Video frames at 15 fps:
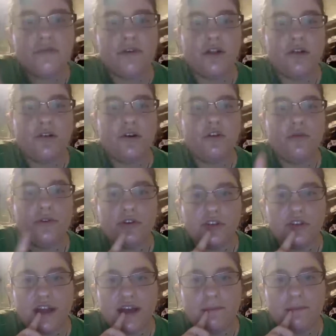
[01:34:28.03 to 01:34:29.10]
falter or
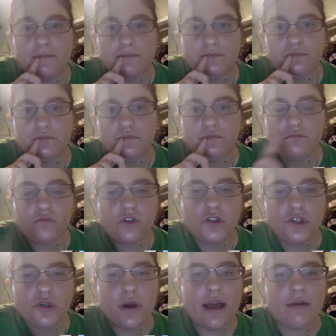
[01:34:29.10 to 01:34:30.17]
overstep.
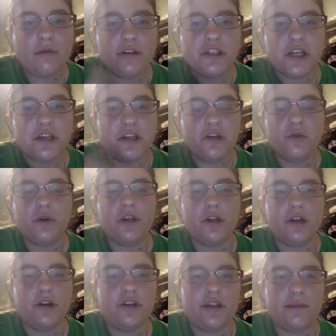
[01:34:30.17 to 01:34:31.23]
So I will tell you what
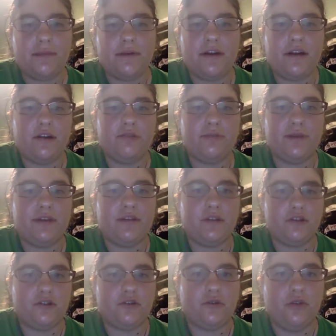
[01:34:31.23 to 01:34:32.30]
your temporary unpleasant
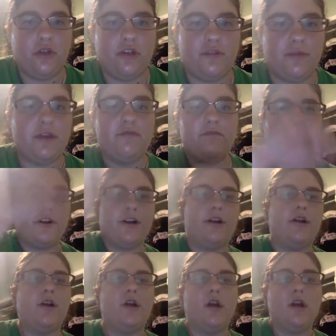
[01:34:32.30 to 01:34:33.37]
truth is, but
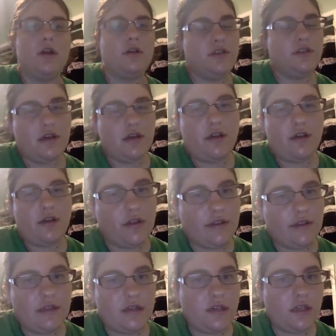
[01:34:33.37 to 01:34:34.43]
for dealing with
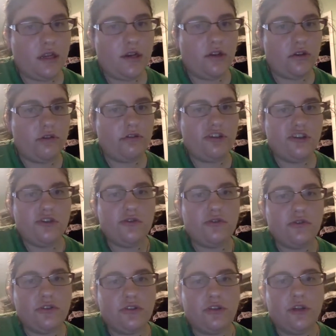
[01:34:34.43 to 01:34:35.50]
Tintin, you
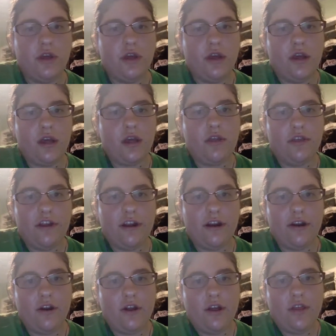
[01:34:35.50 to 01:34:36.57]
choose
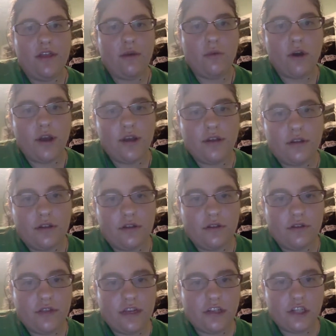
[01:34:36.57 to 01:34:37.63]
either they
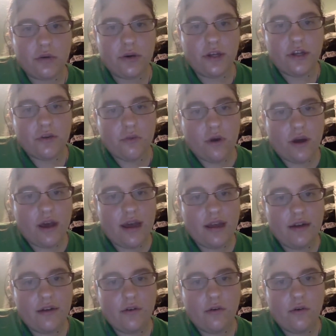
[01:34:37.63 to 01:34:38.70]
do what you want,
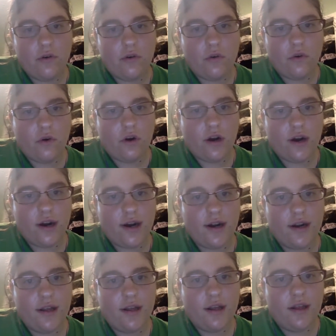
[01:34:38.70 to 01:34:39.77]
or
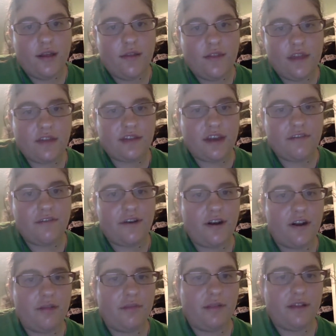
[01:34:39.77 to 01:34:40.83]
they suffer an
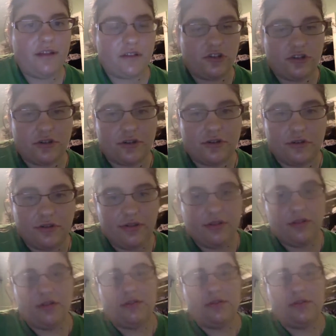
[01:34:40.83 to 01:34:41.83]
unpleasant truth.